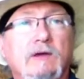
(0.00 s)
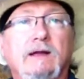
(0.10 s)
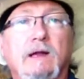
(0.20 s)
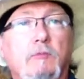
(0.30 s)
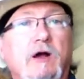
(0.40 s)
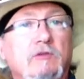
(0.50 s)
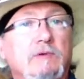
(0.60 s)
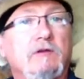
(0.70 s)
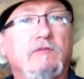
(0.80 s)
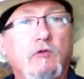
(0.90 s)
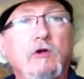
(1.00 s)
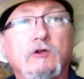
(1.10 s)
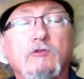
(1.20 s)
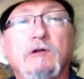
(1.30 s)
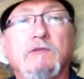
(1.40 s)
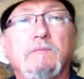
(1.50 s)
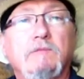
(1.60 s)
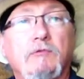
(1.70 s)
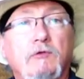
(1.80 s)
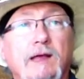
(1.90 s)
So I got approximately 400 of them
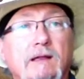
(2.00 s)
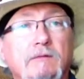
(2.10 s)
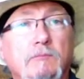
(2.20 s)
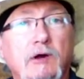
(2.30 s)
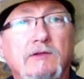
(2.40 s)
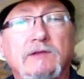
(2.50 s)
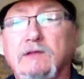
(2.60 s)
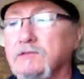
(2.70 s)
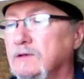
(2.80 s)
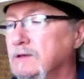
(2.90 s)
through that process,